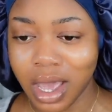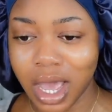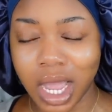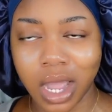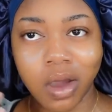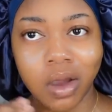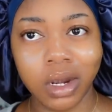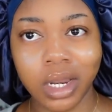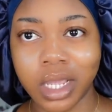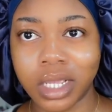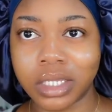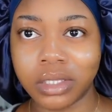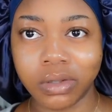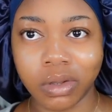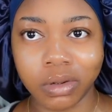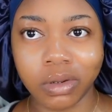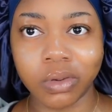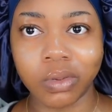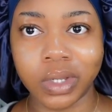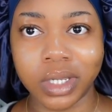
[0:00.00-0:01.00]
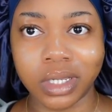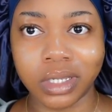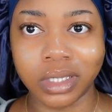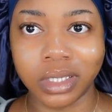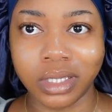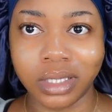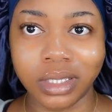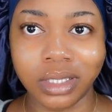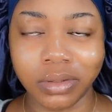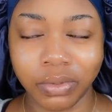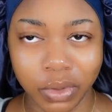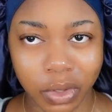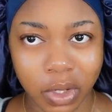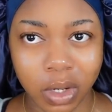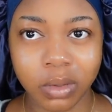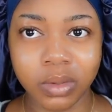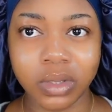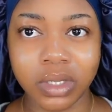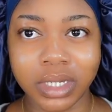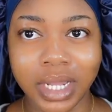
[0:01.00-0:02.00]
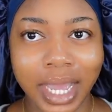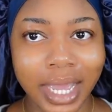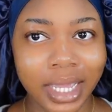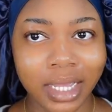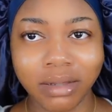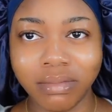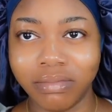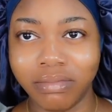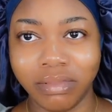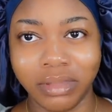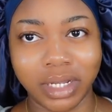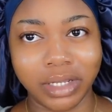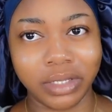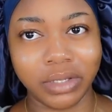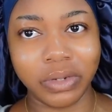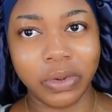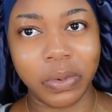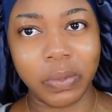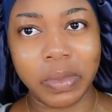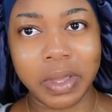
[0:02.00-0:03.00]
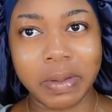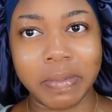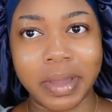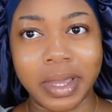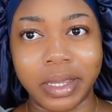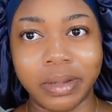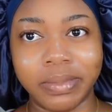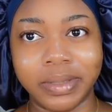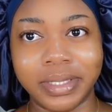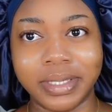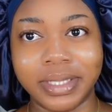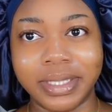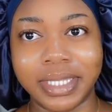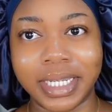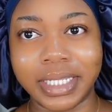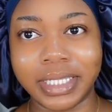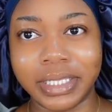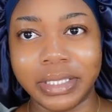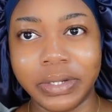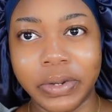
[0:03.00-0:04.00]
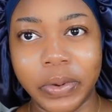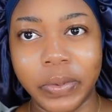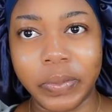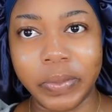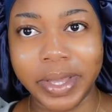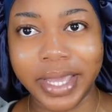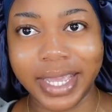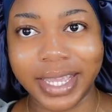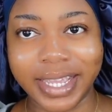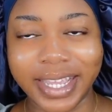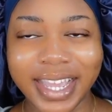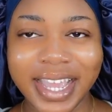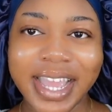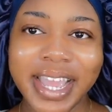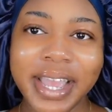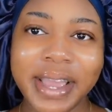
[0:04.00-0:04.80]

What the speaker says: I can't even study wigs. When it comes to dyeing, that's not me, babes. That's not me.